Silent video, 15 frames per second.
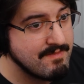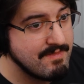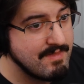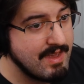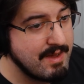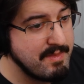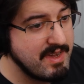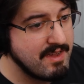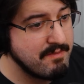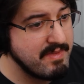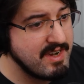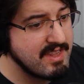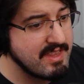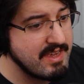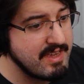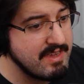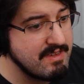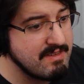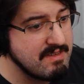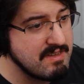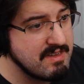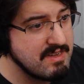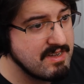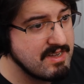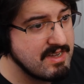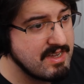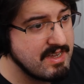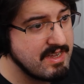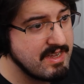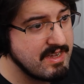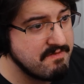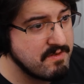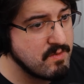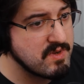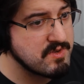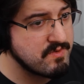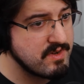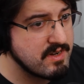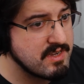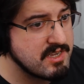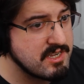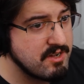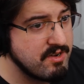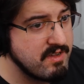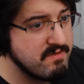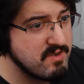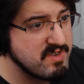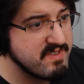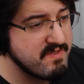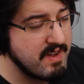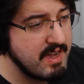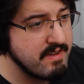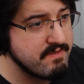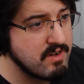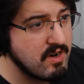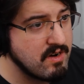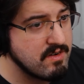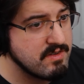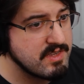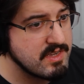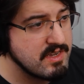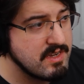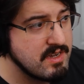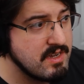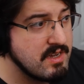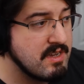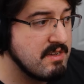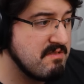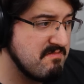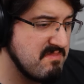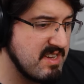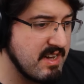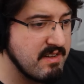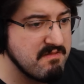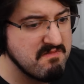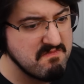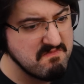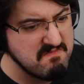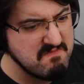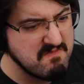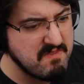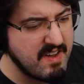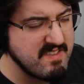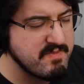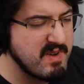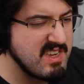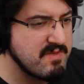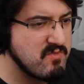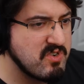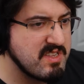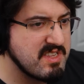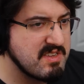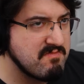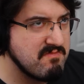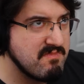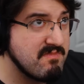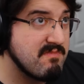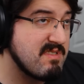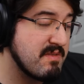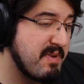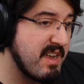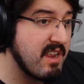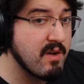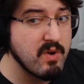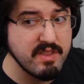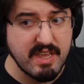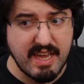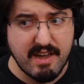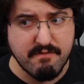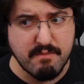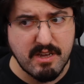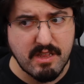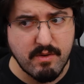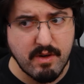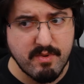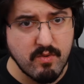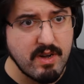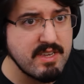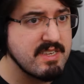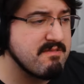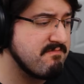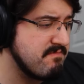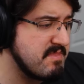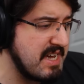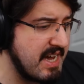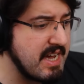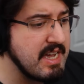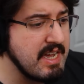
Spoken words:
I mean, admittedly, if it was one custodian versus five guards, yeah, five space marines, depending on what they have melee weapon-wise, yeah,